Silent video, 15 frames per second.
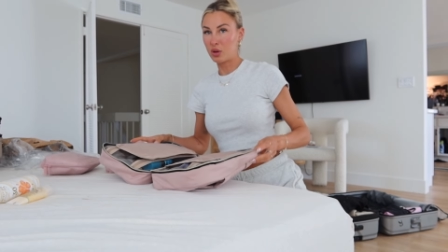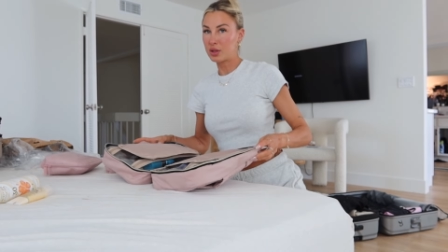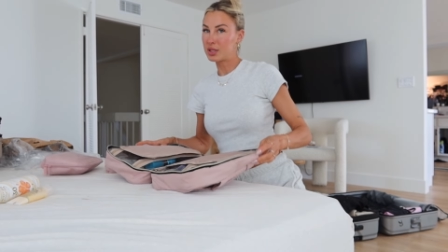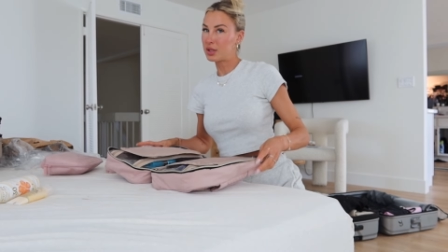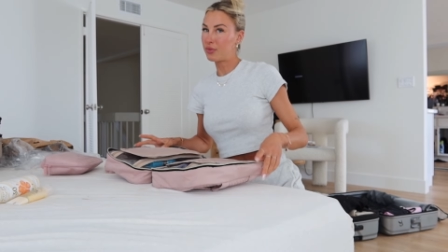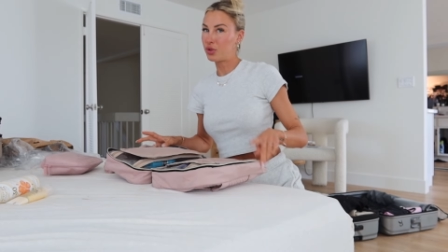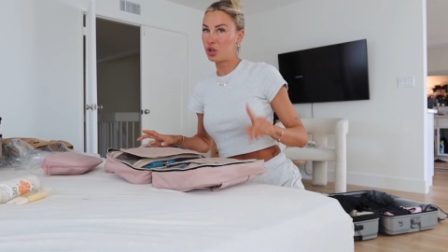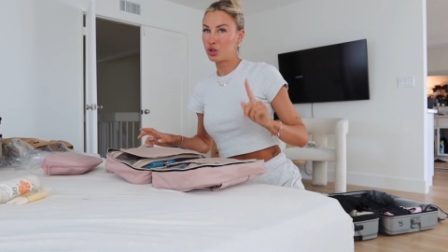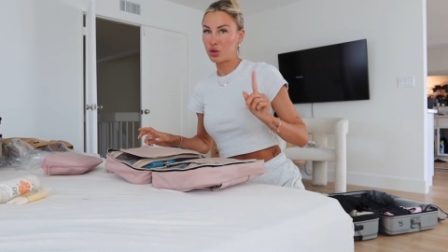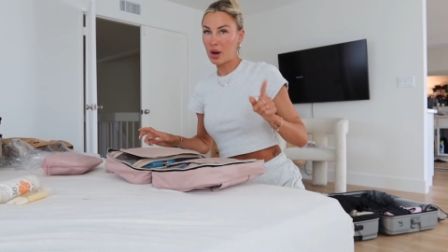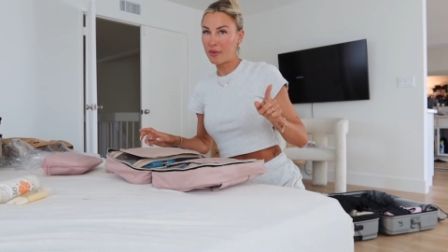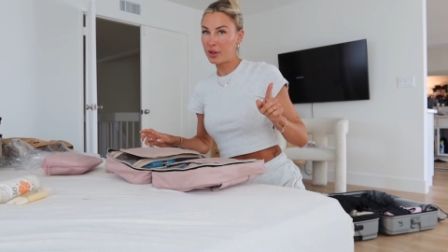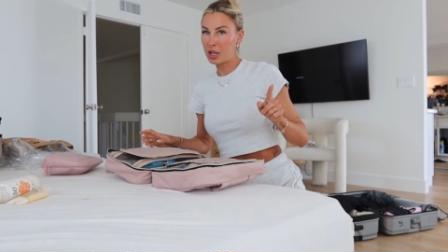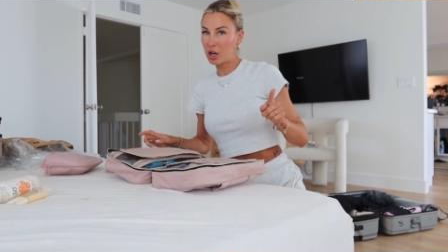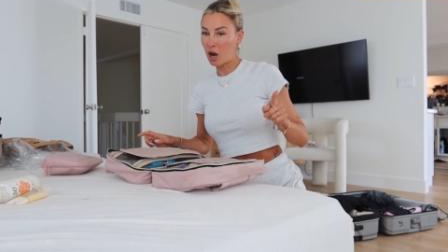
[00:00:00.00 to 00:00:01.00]
because if you're
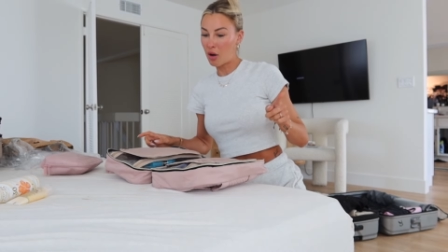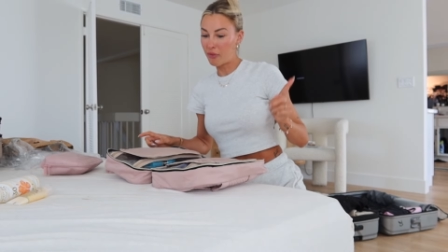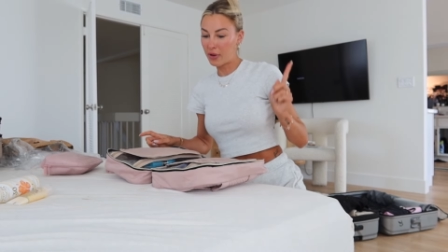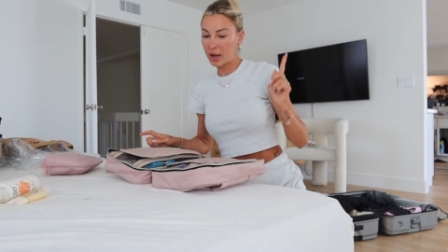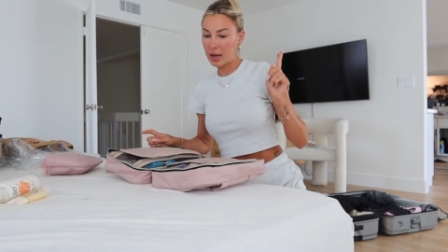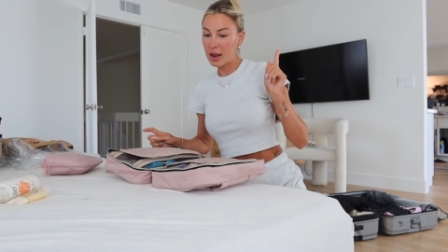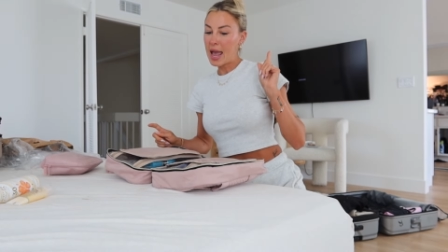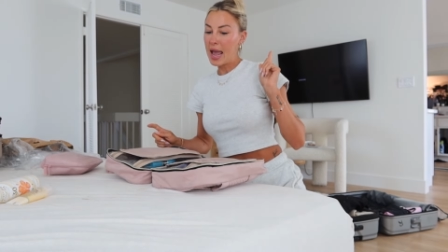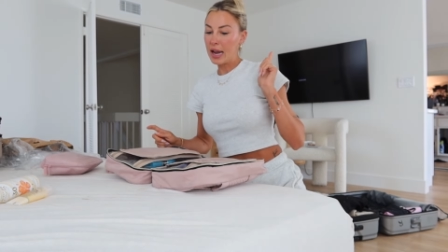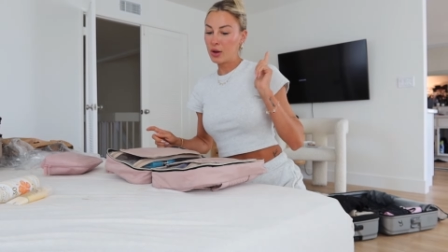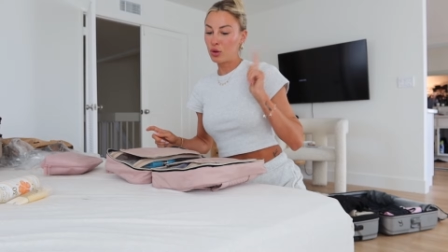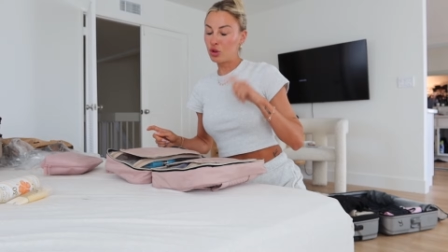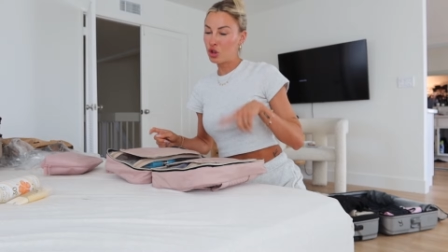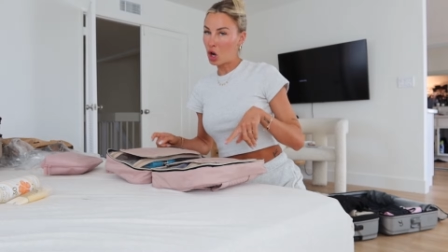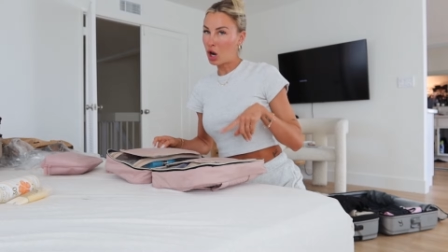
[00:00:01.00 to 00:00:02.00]
traveling often
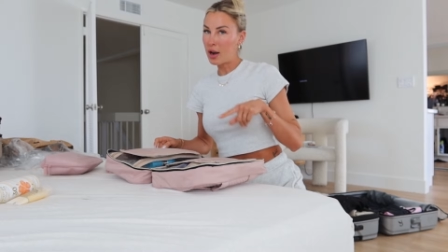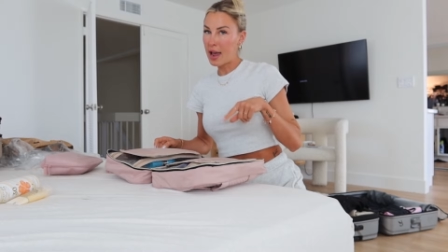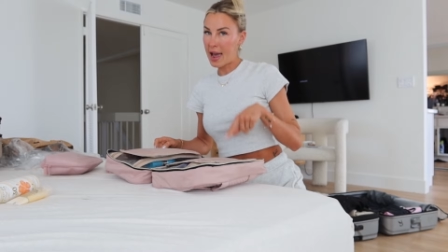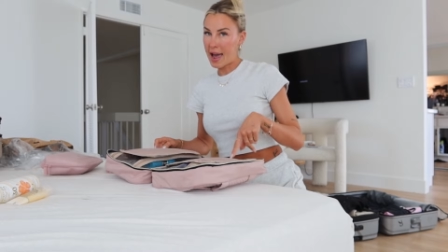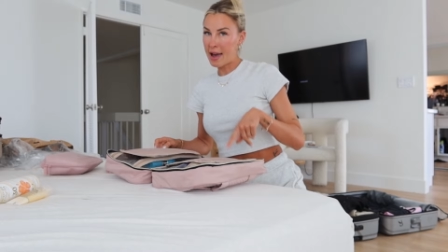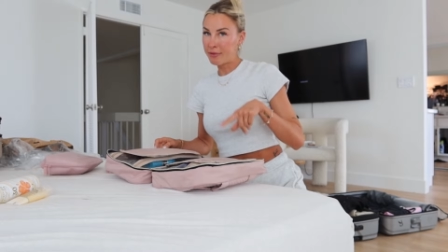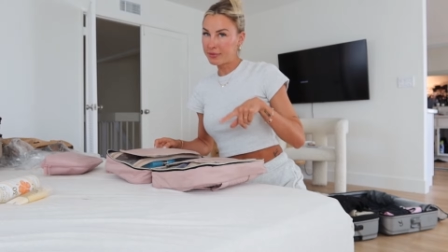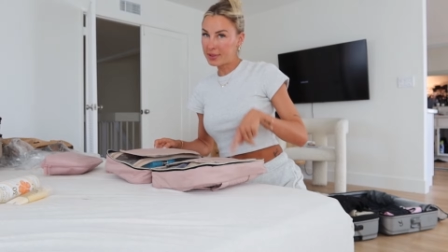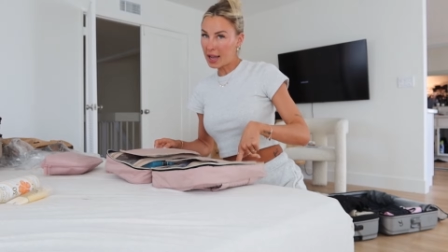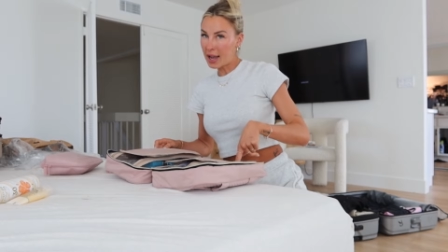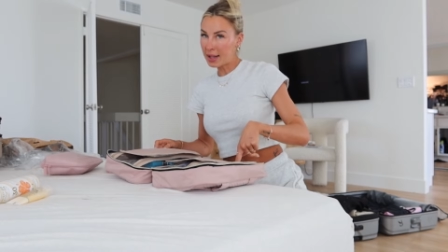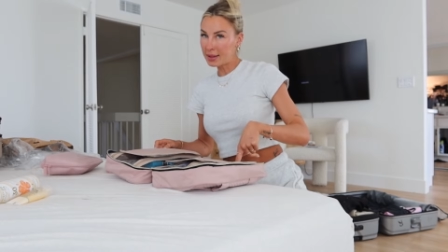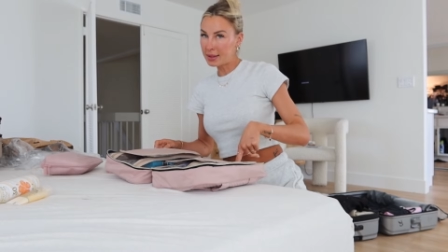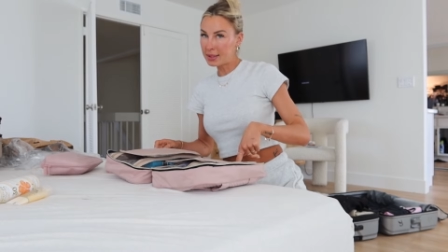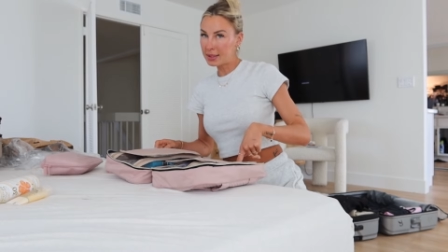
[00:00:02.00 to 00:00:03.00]
and you don't have
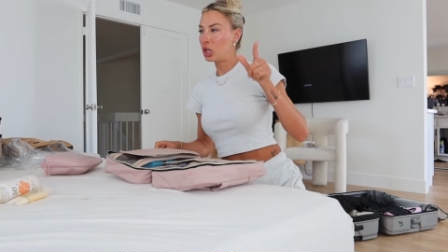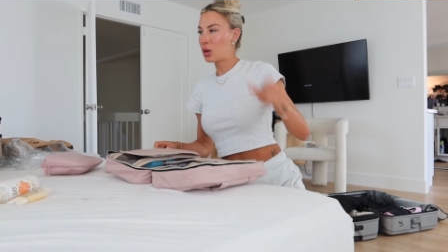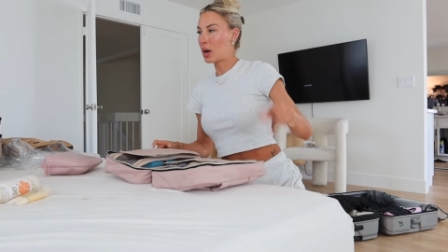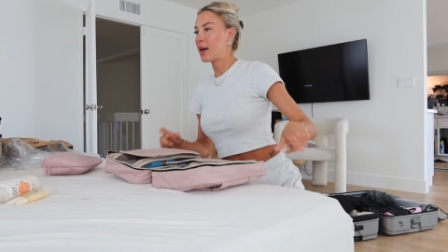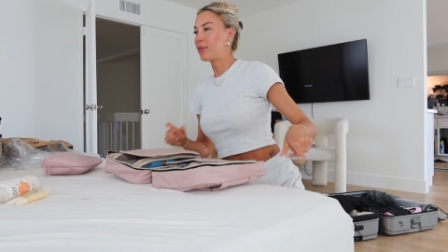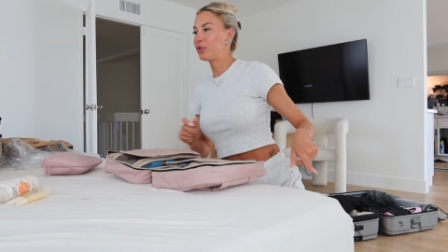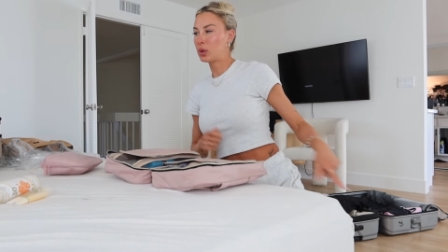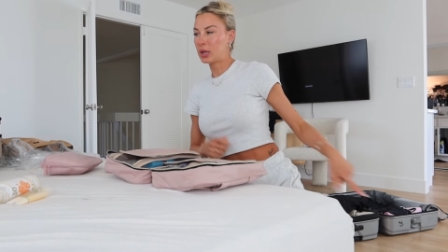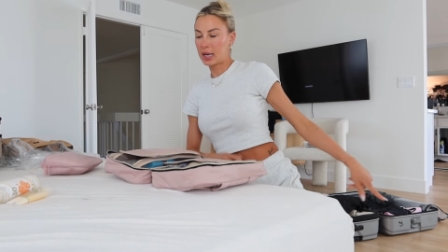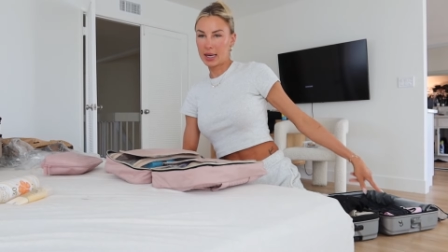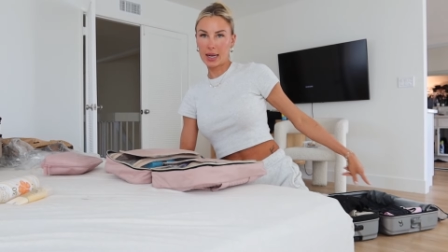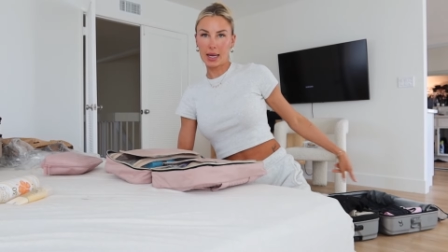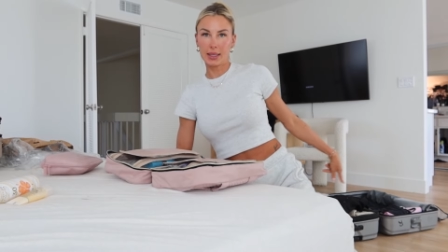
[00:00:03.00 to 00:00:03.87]
that, you have to get